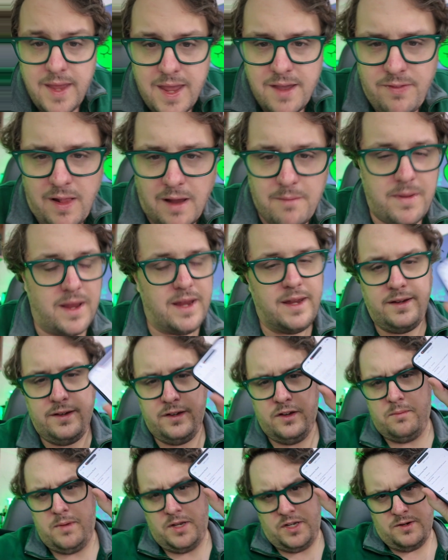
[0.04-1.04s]
If like me,
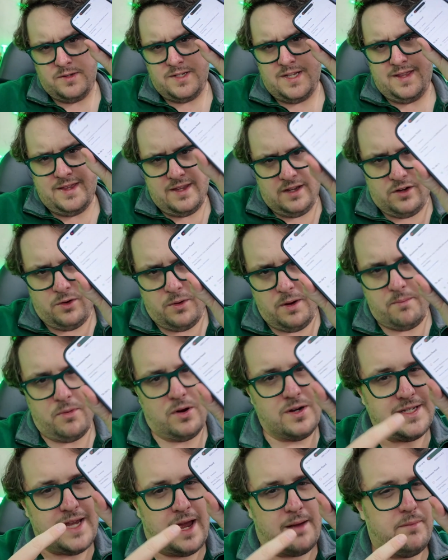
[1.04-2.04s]
you've been using the
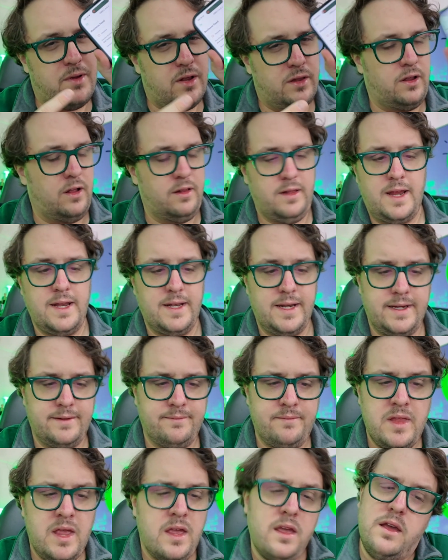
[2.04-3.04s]
QuickBooks app a lot lately.
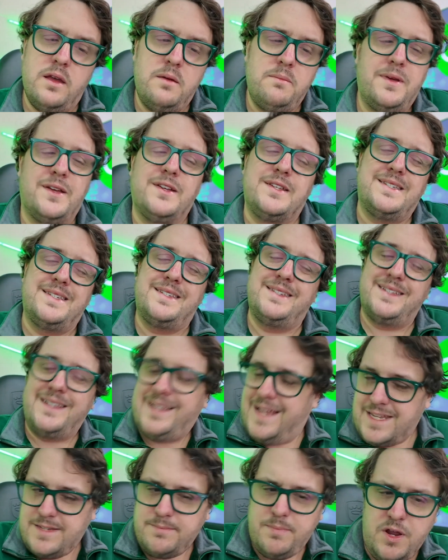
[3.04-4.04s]
Because
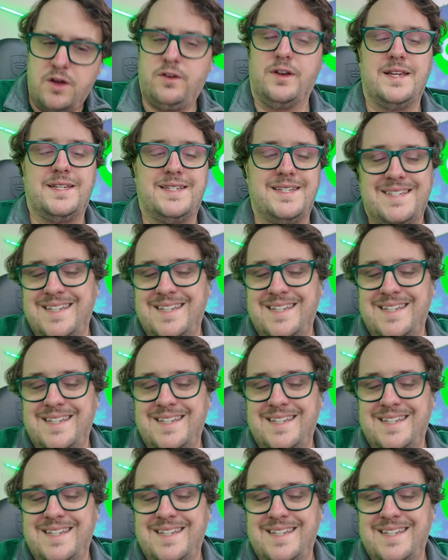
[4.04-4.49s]
let's be honest,